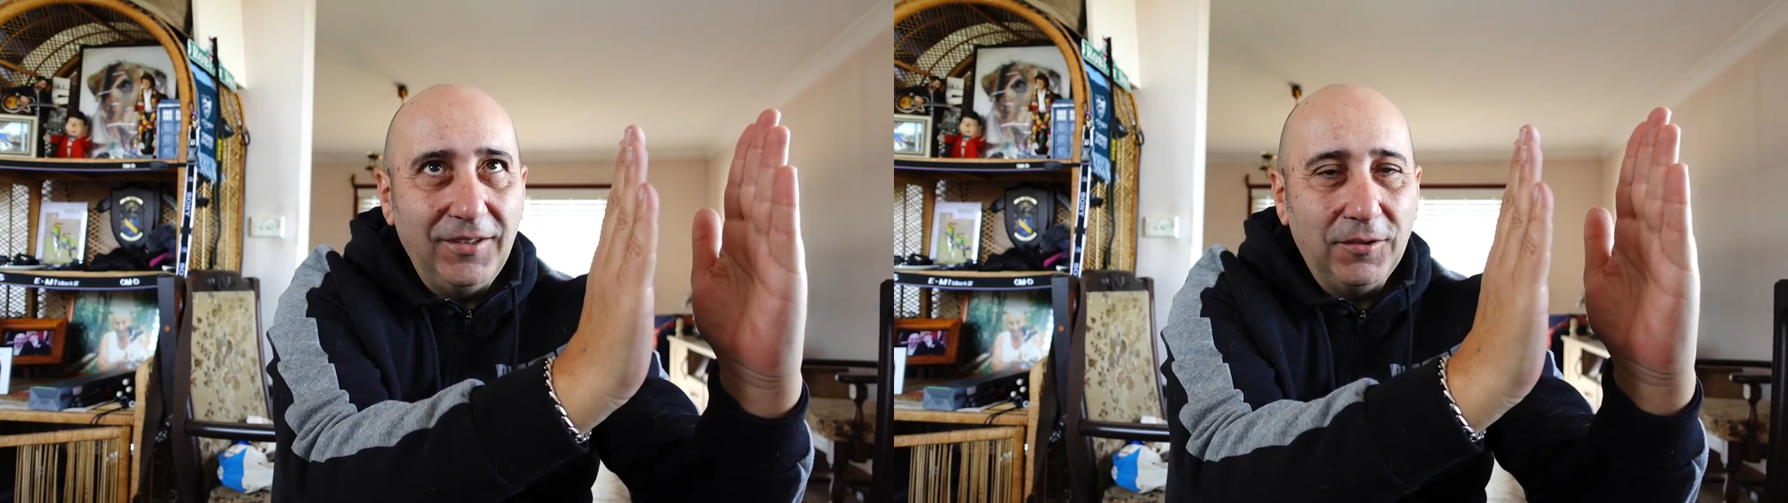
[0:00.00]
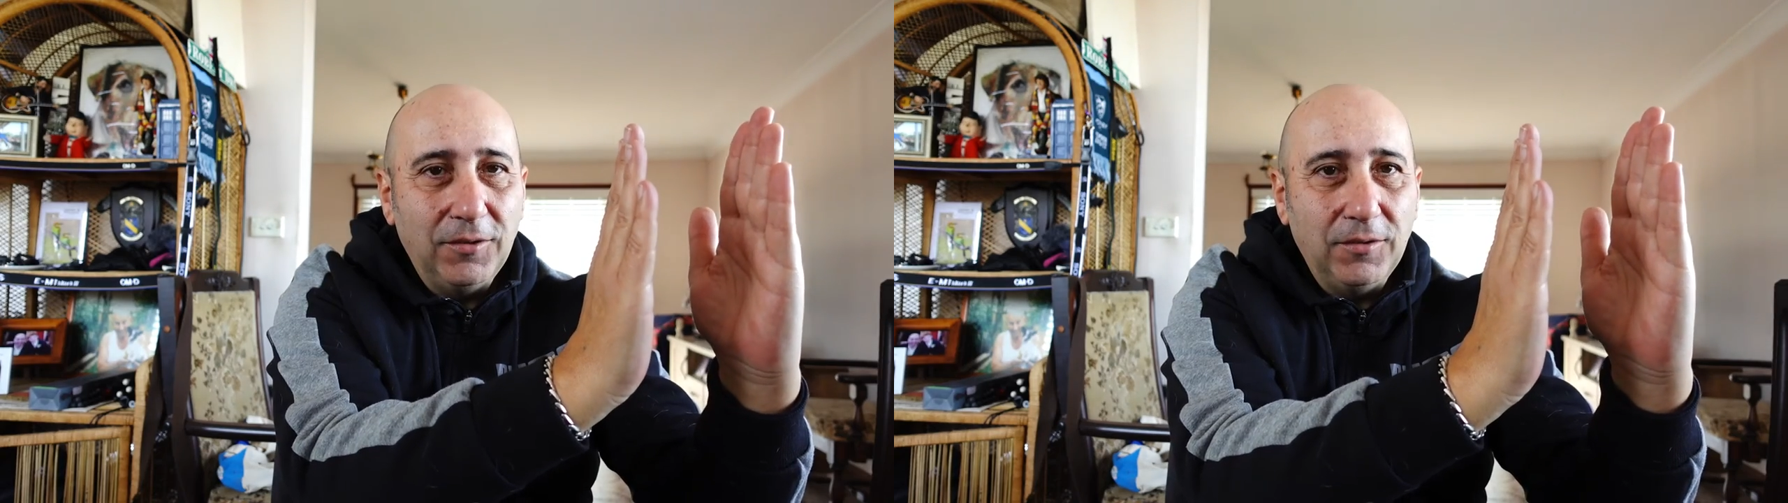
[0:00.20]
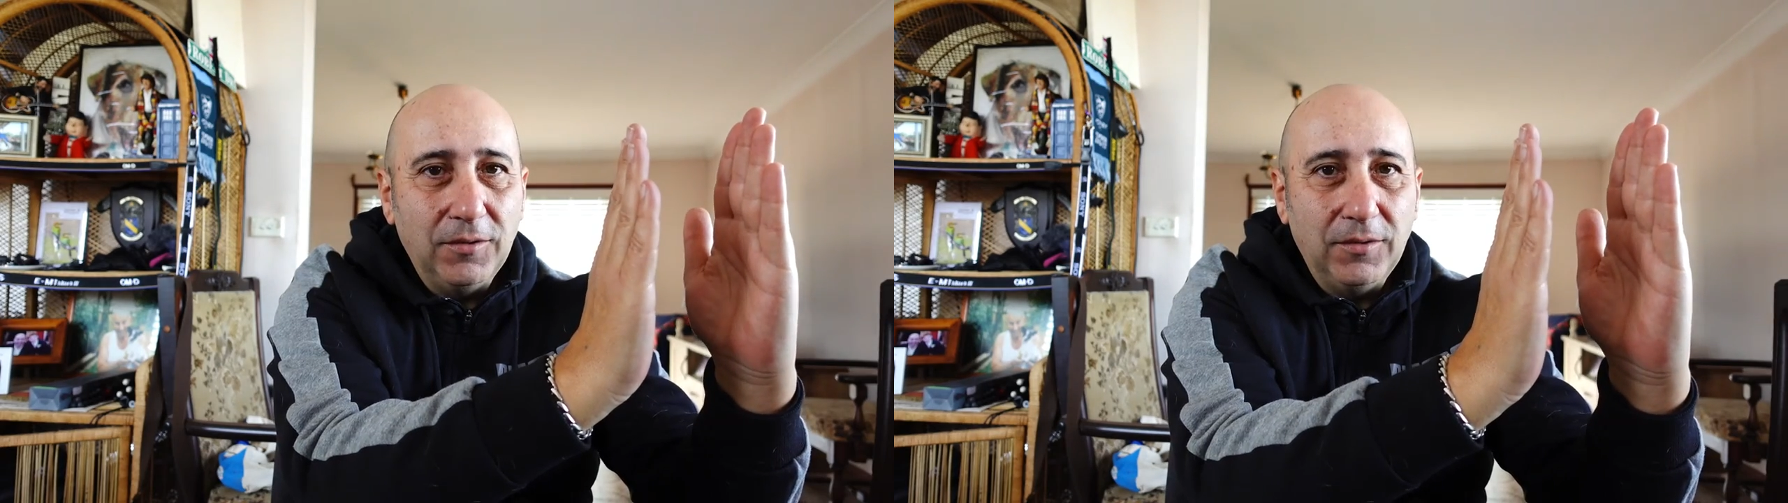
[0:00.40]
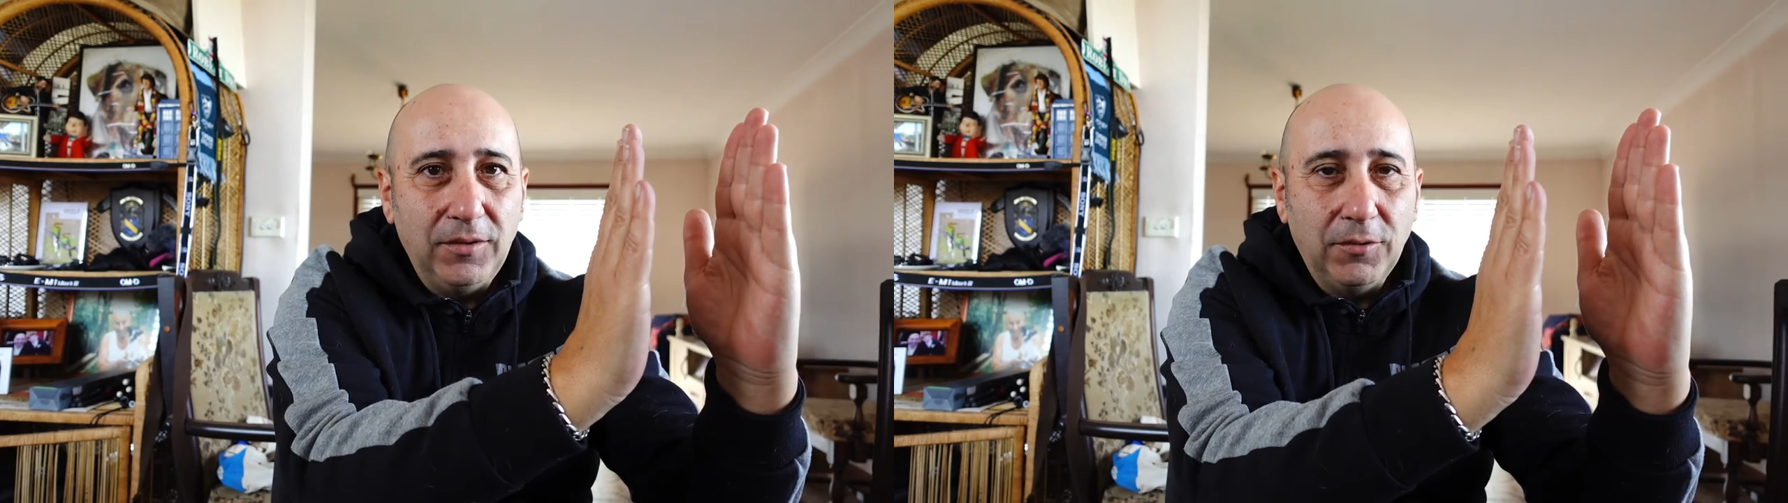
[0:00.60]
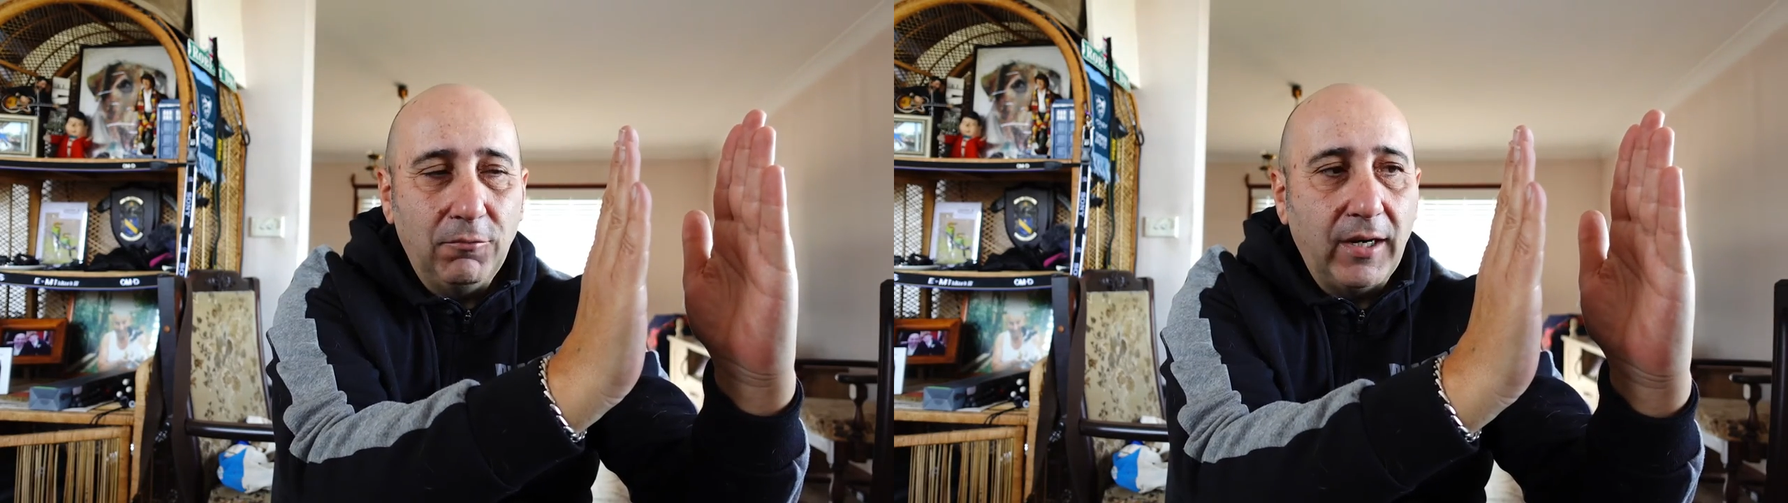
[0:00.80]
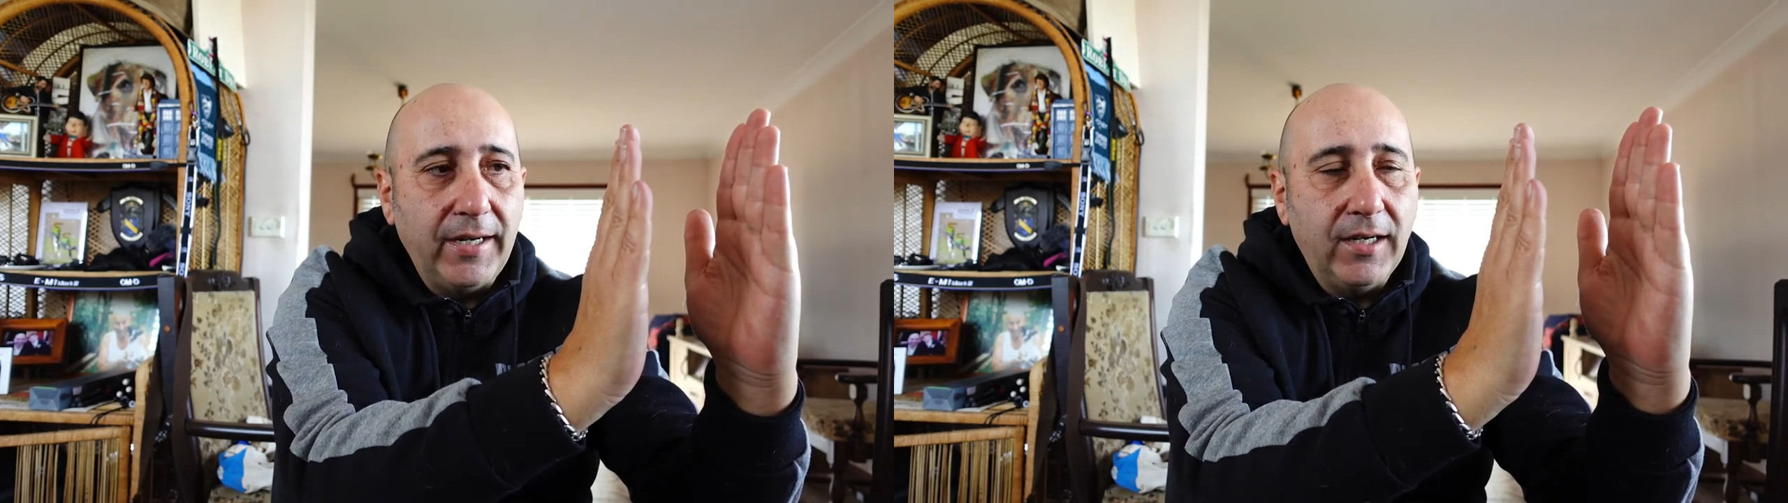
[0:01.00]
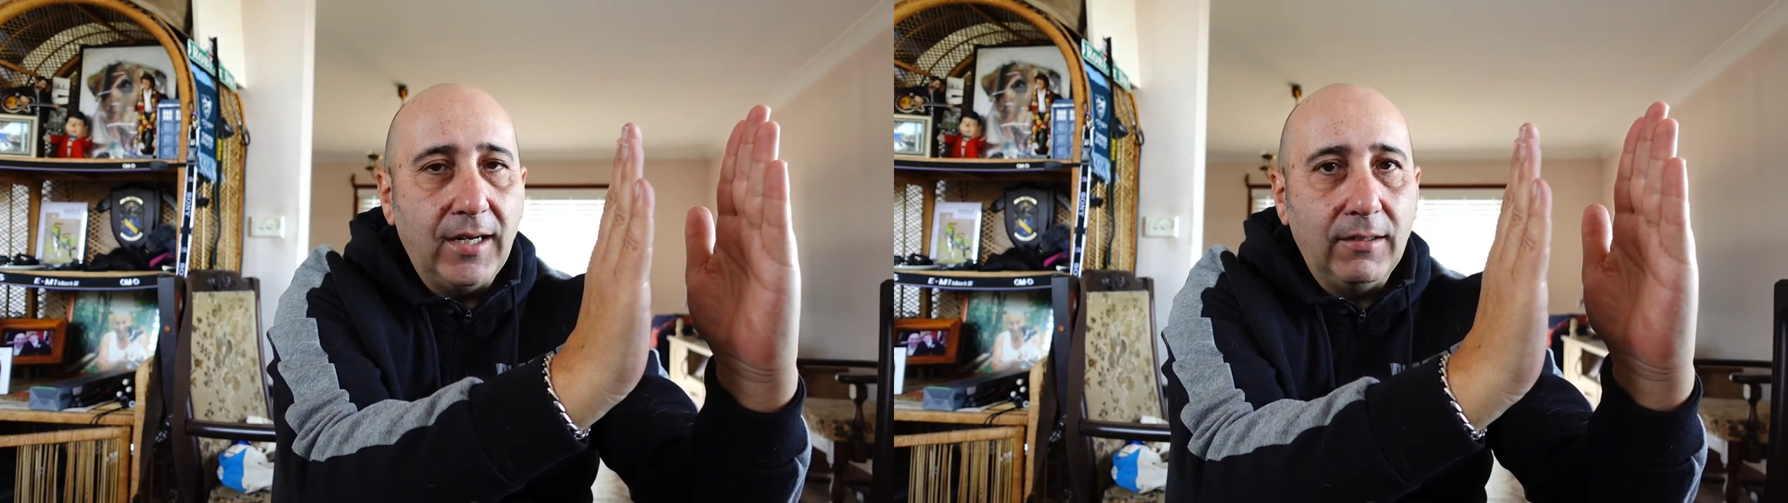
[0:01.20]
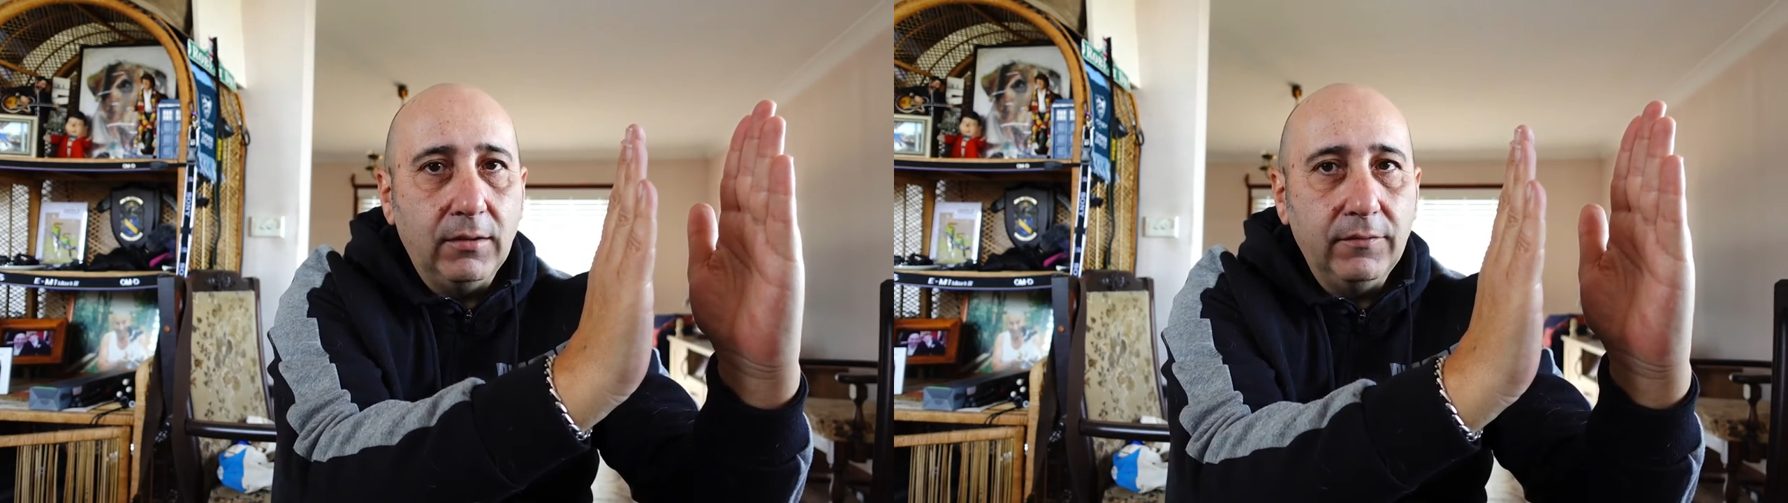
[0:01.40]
your, your radar